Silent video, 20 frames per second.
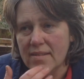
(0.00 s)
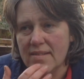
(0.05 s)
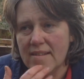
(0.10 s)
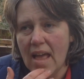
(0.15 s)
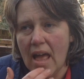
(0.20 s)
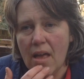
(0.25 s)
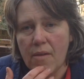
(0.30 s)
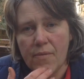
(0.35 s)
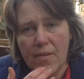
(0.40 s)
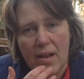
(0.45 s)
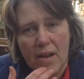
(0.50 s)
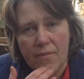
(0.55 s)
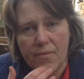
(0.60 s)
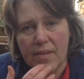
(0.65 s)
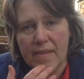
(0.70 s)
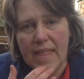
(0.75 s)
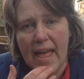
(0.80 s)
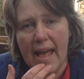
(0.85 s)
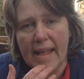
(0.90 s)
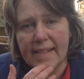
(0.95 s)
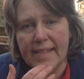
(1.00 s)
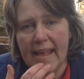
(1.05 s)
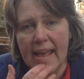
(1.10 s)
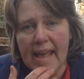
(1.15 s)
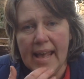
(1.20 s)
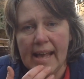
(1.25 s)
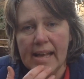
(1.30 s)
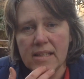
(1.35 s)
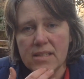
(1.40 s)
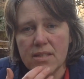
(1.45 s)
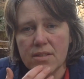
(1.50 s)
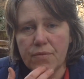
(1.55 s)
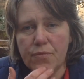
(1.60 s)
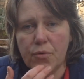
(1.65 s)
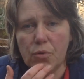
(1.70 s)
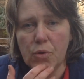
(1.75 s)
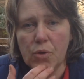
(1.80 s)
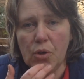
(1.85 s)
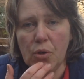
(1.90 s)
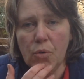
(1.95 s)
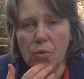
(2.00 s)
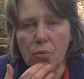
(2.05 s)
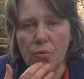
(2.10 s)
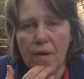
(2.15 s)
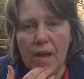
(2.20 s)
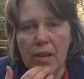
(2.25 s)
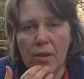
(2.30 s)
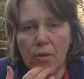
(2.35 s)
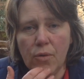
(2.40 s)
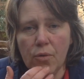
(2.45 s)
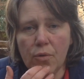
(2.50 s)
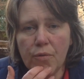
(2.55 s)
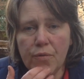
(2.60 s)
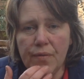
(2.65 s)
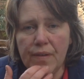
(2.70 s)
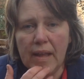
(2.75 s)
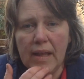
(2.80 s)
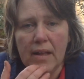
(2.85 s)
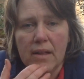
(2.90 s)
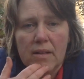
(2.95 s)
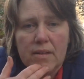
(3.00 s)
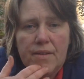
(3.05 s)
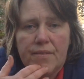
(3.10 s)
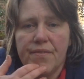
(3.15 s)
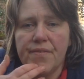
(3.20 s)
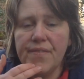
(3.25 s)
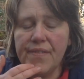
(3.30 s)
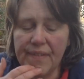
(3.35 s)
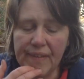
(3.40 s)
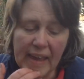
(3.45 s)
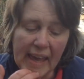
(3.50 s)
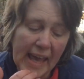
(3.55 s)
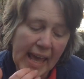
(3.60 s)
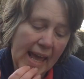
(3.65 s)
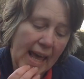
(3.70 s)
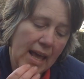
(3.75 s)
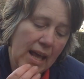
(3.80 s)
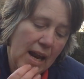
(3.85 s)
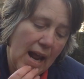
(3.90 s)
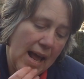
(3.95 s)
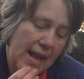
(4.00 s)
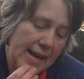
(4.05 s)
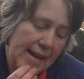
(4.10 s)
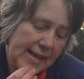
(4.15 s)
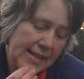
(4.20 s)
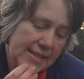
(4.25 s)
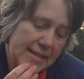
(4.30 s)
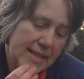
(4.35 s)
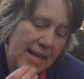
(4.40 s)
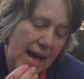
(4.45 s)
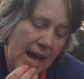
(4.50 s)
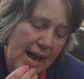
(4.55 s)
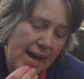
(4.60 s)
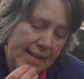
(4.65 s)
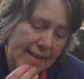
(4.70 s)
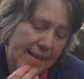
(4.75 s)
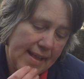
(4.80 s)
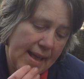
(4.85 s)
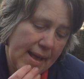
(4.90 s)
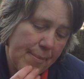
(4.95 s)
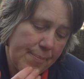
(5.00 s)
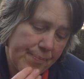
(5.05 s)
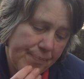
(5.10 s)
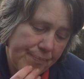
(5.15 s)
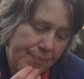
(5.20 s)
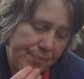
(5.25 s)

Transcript: say wherever that is for you, where you feel the fear and anxiety.